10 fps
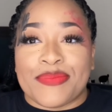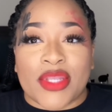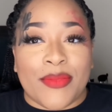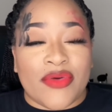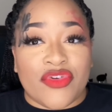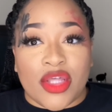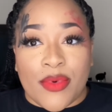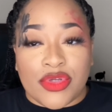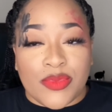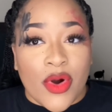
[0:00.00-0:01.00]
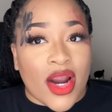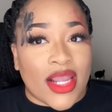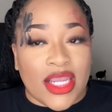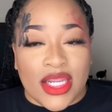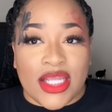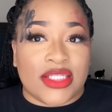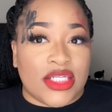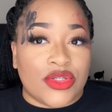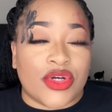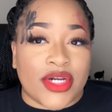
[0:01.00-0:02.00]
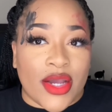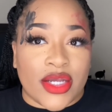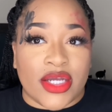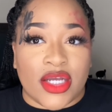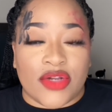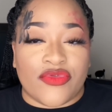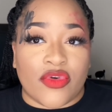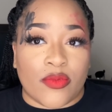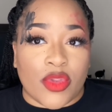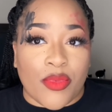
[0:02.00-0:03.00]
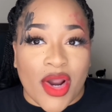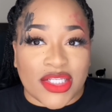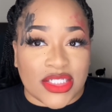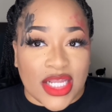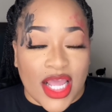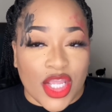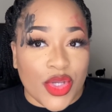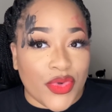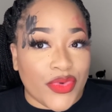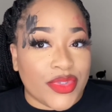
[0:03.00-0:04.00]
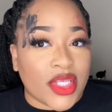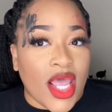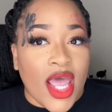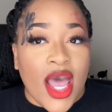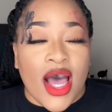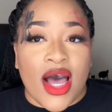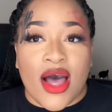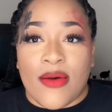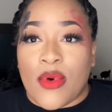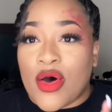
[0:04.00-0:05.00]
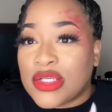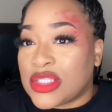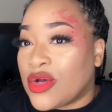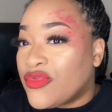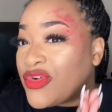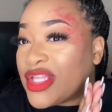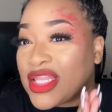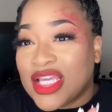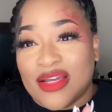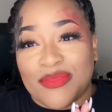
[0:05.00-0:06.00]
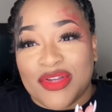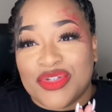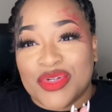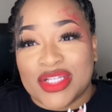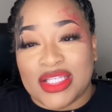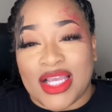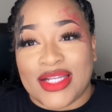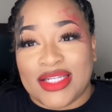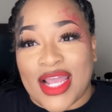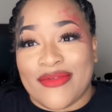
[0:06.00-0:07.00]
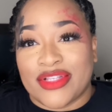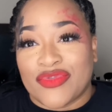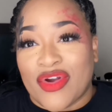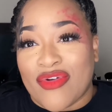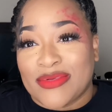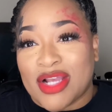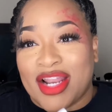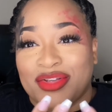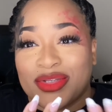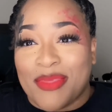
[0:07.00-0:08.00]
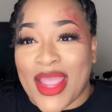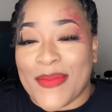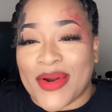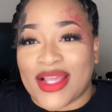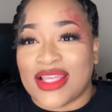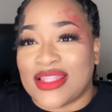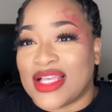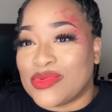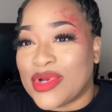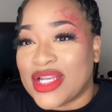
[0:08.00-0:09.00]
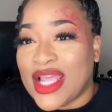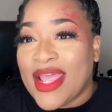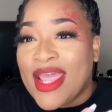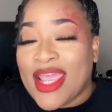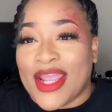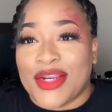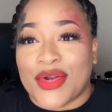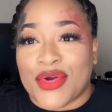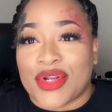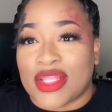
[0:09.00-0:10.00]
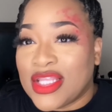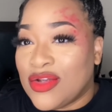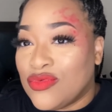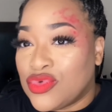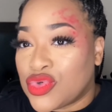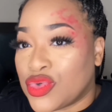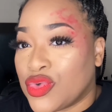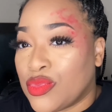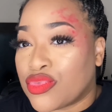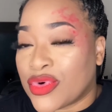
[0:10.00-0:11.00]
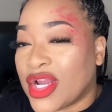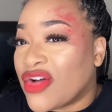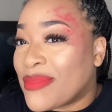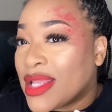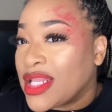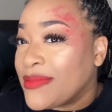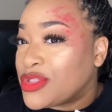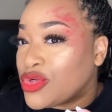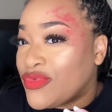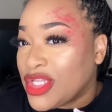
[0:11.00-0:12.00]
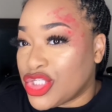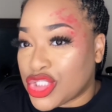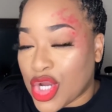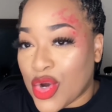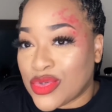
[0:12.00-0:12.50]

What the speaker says: But for the most part, again, it still turned out good from the process that I used. Also for the lip, as you can see, I didn't have the saran wrap, so I had to use a paper. I think that's what hindered the true print of my lips to really show.